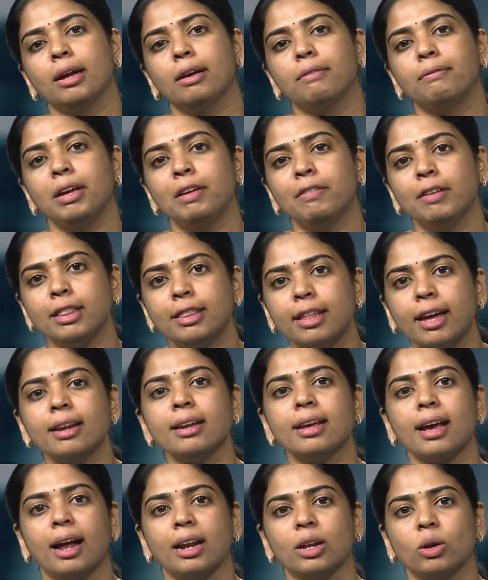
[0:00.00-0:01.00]
We will then
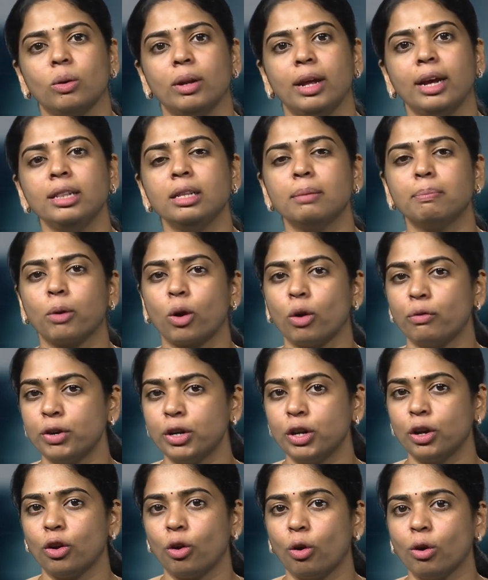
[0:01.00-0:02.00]
calculate the profit
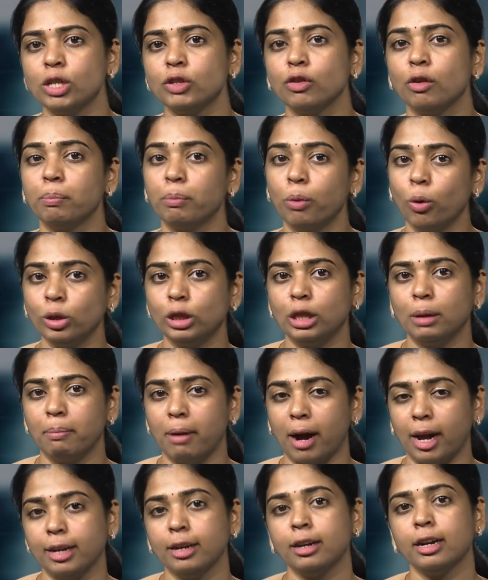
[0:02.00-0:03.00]
or loss for both the
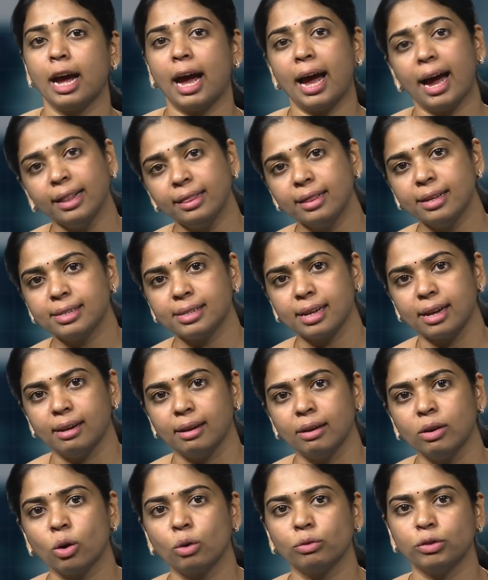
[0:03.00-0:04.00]
buyer and the
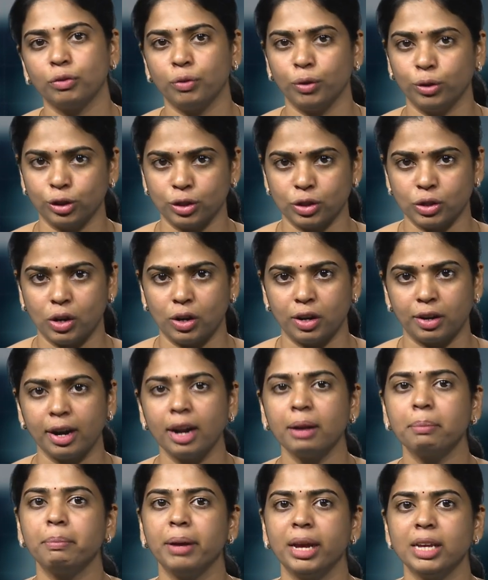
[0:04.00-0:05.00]
seller of the futures
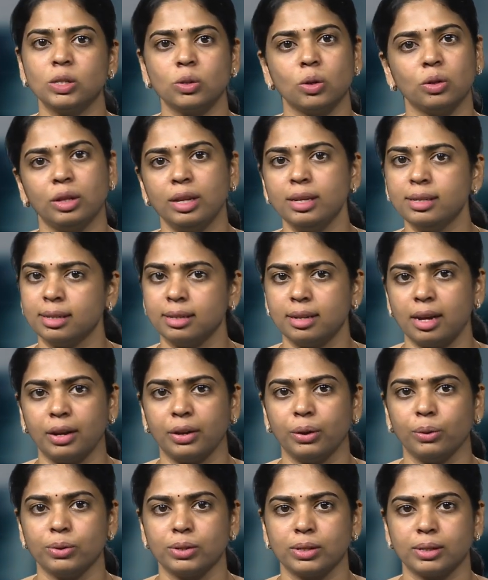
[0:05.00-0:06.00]
contract based on these
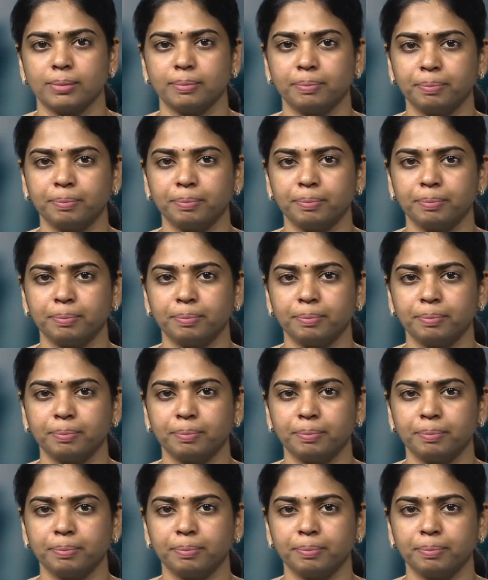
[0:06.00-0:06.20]
scenarios.